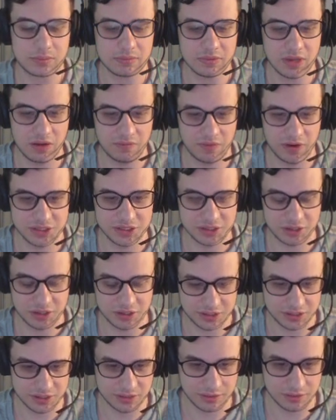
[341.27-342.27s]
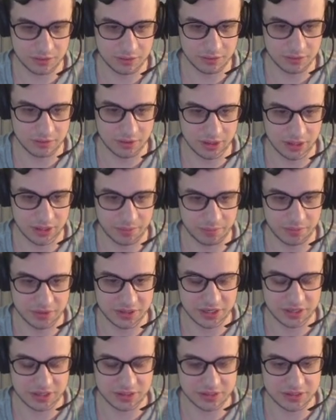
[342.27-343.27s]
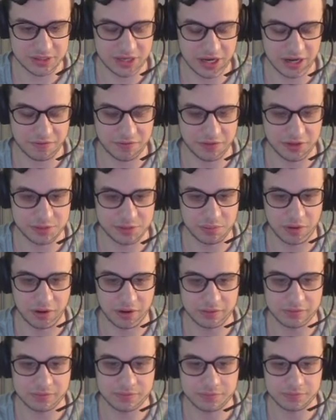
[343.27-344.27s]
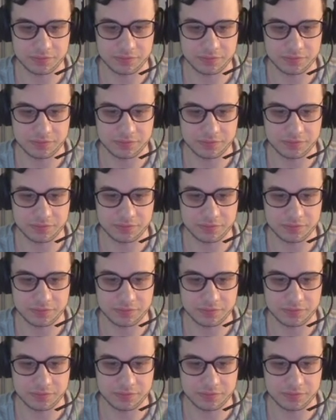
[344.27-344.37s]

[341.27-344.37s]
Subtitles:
And red starts to stack for this pawn.